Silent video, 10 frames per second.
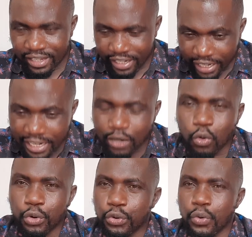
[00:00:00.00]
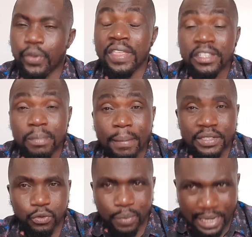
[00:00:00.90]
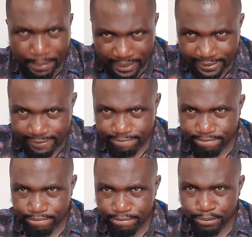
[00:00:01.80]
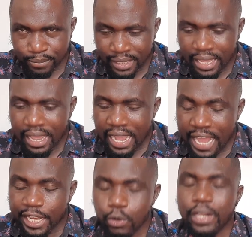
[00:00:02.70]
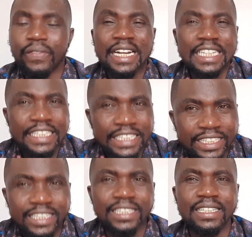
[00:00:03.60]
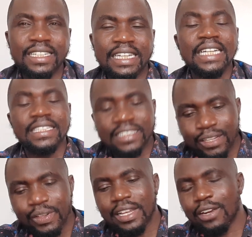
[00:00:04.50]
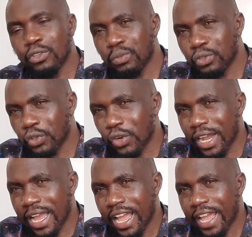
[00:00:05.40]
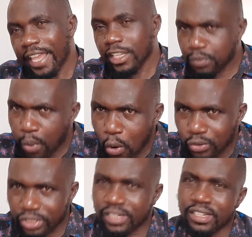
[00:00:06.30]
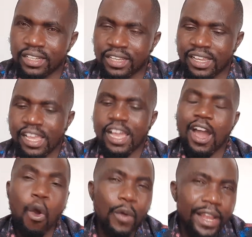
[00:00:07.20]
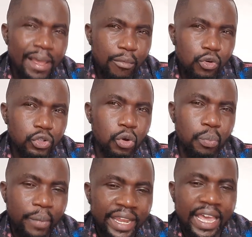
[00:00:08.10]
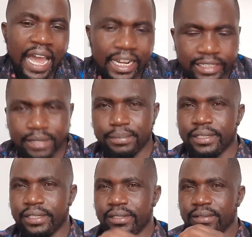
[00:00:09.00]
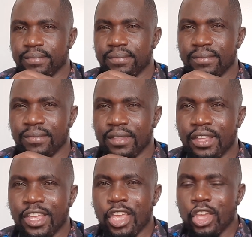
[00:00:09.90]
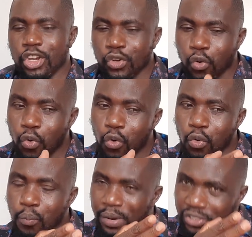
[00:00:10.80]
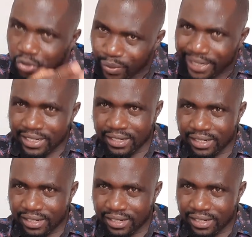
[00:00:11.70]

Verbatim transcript: in Nakuru with his members of parliament. And during that retreat, Stephen Kalonzo Musyoka exposed how William Ruto made attempts to persuade